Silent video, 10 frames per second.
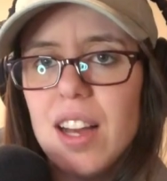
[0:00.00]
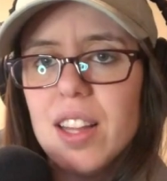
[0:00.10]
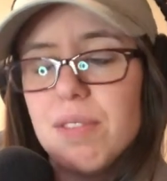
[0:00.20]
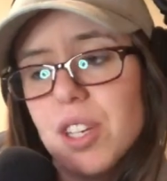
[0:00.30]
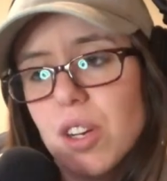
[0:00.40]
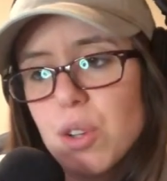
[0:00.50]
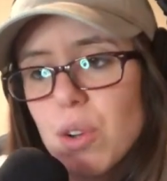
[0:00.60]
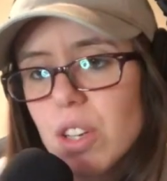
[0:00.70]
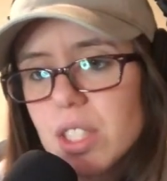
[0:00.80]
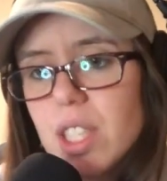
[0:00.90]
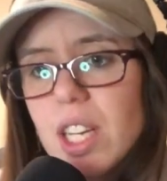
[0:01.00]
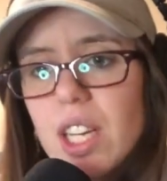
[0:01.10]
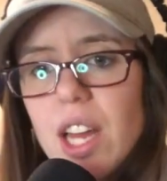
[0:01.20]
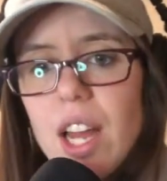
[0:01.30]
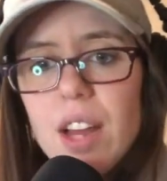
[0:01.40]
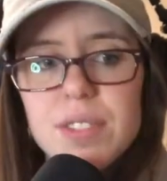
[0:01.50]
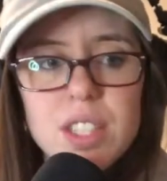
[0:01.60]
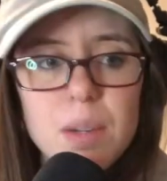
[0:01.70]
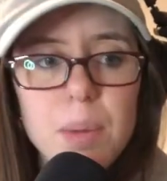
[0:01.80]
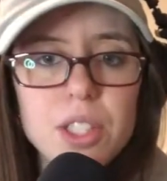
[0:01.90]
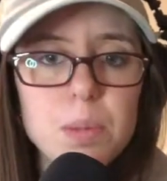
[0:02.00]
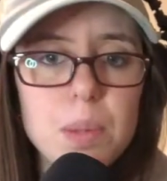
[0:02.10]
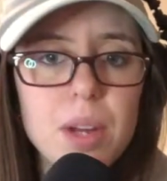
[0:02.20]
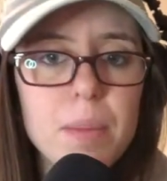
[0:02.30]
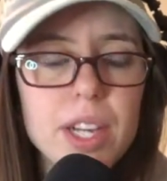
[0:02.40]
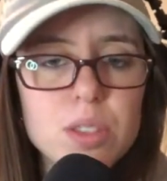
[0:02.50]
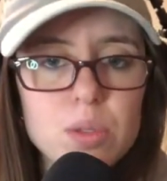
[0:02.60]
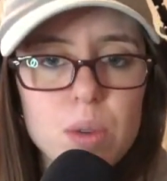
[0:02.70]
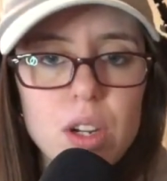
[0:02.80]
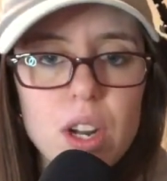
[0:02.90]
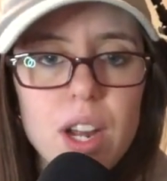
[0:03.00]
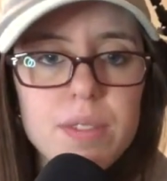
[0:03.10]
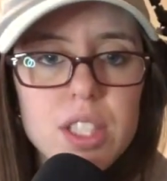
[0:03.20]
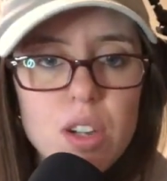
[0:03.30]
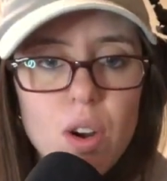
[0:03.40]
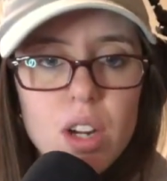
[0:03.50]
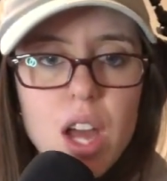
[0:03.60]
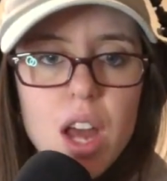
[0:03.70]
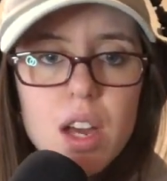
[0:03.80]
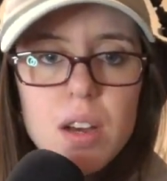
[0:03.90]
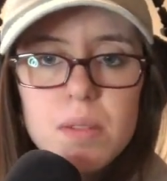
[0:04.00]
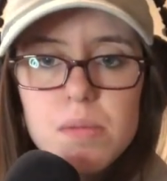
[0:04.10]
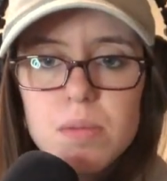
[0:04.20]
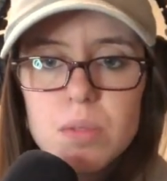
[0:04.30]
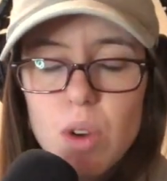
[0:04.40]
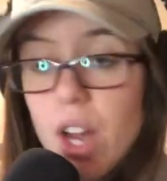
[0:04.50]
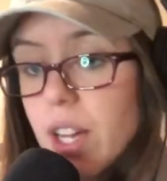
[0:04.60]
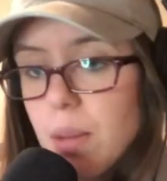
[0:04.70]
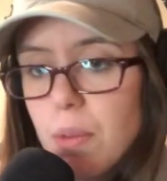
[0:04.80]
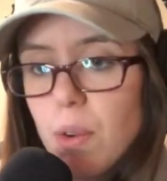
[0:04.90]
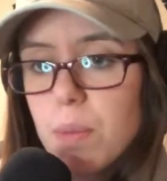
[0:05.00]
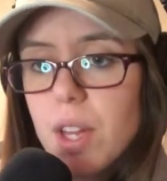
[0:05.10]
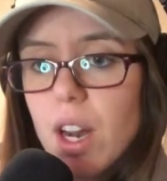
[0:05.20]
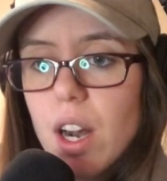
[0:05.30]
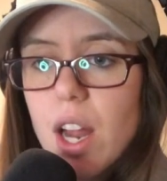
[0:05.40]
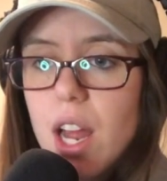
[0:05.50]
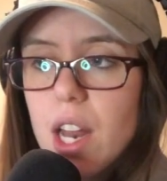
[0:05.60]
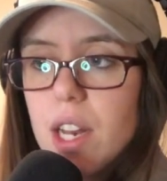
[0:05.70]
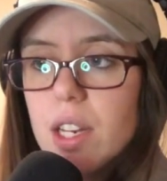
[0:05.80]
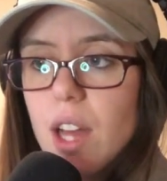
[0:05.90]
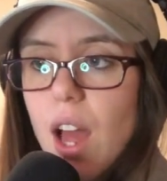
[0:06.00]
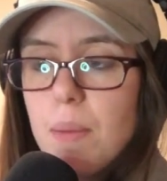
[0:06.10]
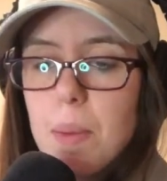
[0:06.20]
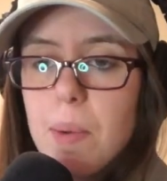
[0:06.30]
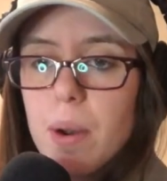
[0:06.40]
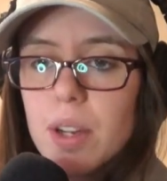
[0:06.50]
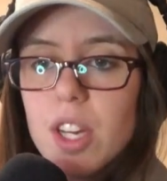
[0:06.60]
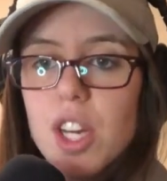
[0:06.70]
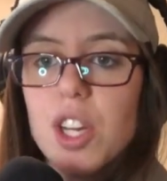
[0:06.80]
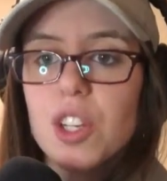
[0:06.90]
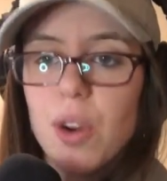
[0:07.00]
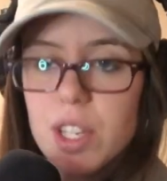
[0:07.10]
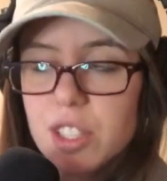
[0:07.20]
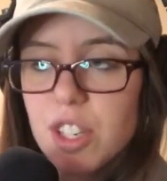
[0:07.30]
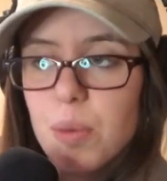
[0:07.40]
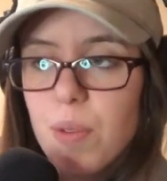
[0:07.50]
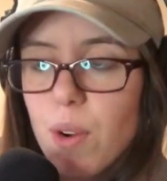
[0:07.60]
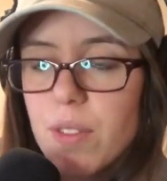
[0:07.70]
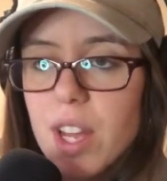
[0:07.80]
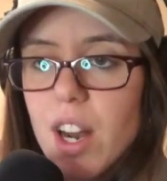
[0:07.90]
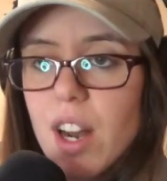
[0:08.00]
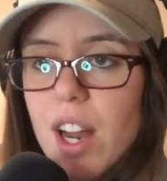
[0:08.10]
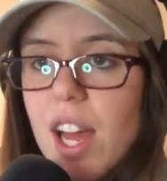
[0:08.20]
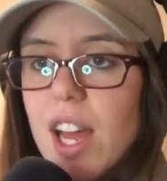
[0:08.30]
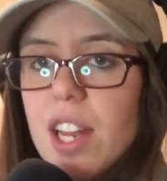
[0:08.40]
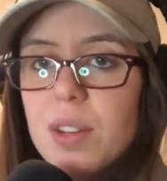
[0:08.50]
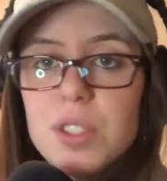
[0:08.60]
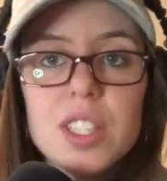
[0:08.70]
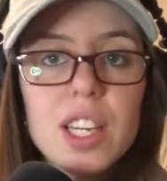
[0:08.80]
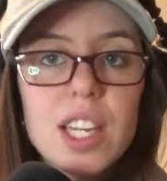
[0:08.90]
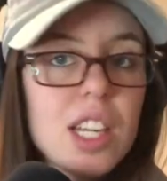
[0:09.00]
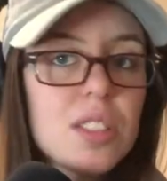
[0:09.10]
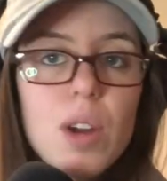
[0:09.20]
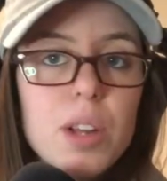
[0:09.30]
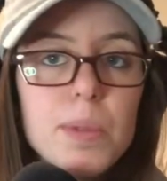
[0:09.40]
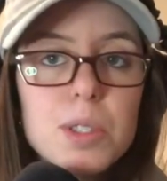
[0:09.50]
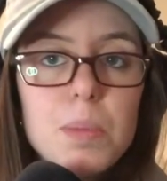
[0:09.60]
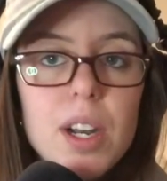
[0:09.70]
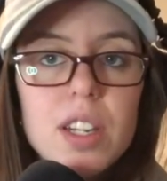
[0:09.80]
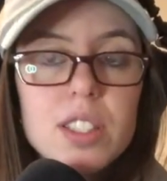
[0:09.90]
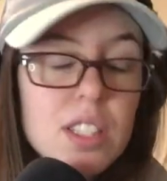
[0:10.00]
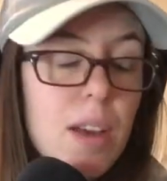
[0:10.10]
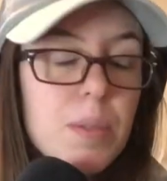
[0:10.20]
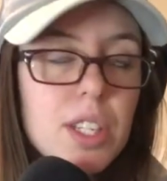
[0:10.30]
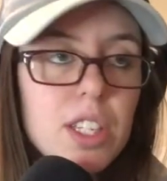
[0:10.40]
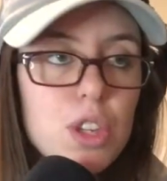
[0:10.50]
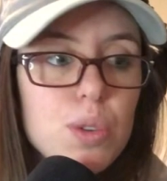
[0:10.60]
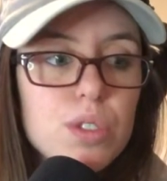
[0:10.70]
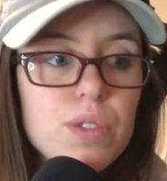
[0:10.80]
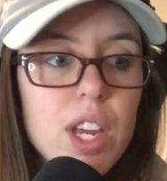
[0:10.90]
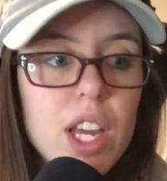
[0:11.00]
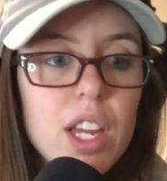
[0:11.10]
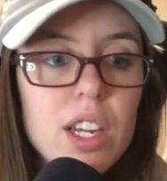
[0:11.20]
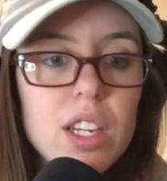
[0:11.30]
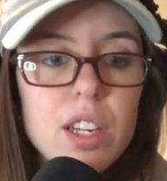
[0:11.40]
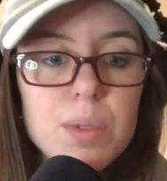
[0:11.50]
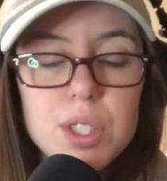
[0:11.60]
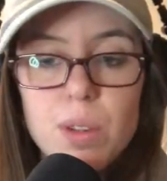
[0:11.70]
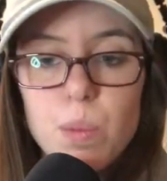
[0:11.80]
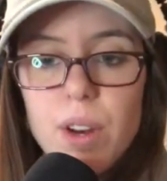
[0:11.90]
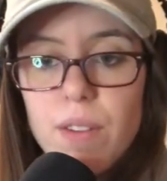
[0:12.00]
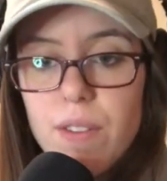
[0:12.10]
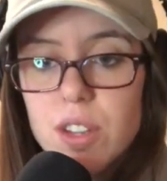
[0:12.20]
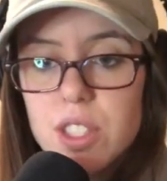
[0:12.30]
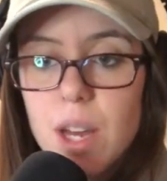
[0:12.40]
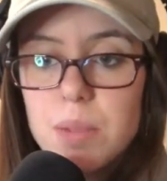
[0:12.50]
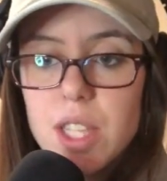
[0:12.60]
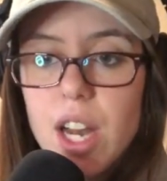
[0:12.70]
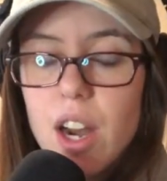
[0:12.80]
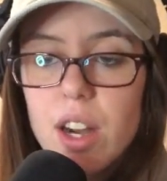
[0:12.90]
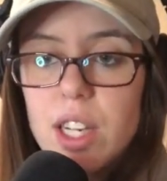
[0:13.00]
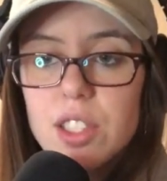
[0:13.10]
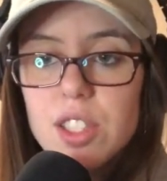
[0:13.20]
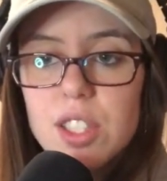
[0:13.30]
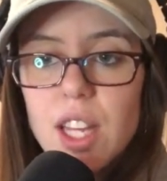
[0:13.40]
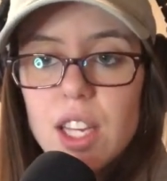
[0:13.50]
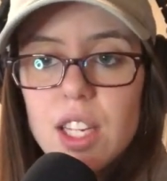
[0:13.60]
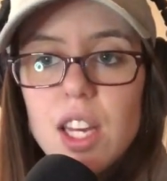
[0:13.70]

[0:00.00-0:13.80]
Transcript: live near New York City and I've seen a bunch of people at Madison Square Garden. I've seen Ariana Grande perform there, and I remember going to see her perform there, and it was like an incredible experience because I was like a huge fan, and it was uh, one of her first times there, and it's just like